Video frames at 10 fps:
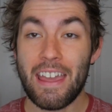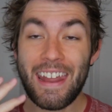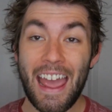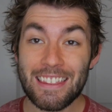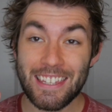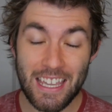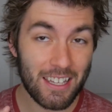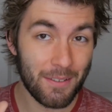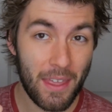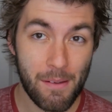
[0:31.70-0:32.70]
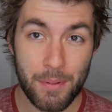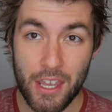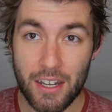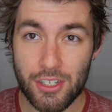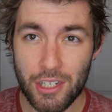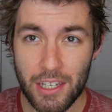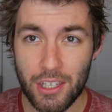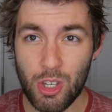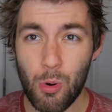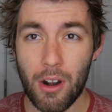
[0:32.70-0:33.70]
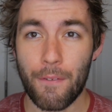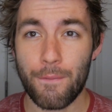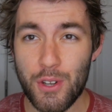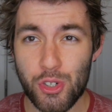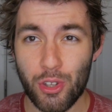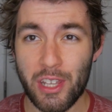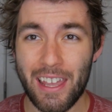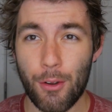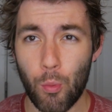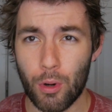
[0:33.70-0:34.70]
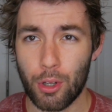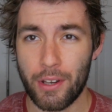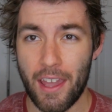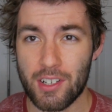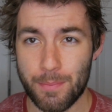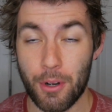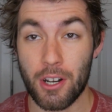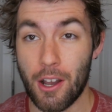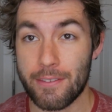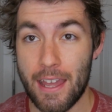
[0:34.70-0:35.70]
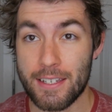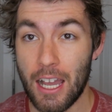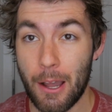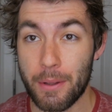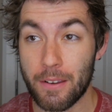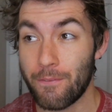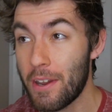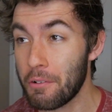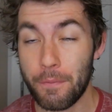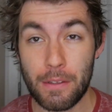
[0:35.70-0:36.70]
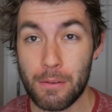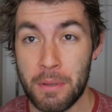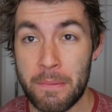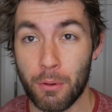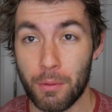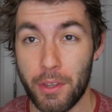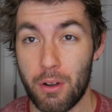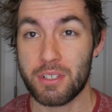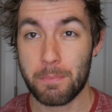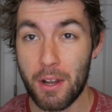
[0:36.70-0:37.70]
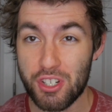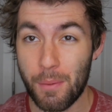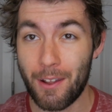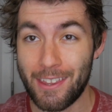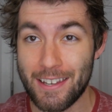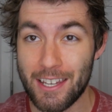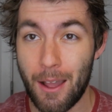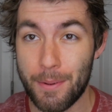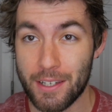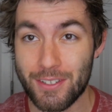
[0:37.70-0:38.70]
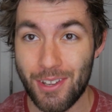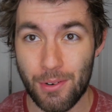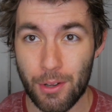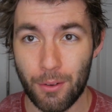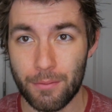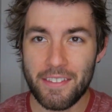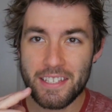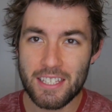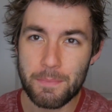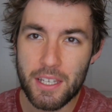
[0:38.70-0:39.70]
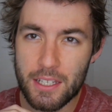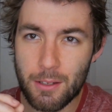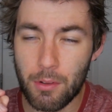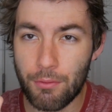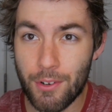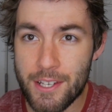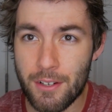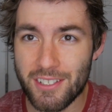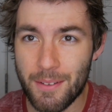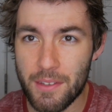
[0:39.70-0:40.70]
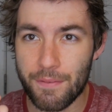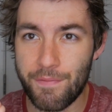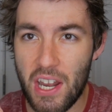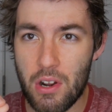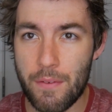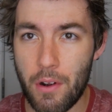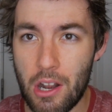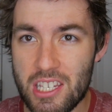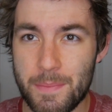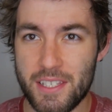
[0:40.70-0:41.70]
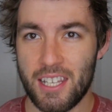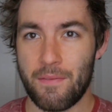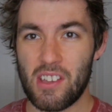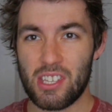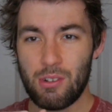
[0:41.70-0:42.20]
And at the end of that PhD, you are officially a world expert on that topic. Very few people will know as much about that topic as you do. And this is because you will have researched something very, very specific.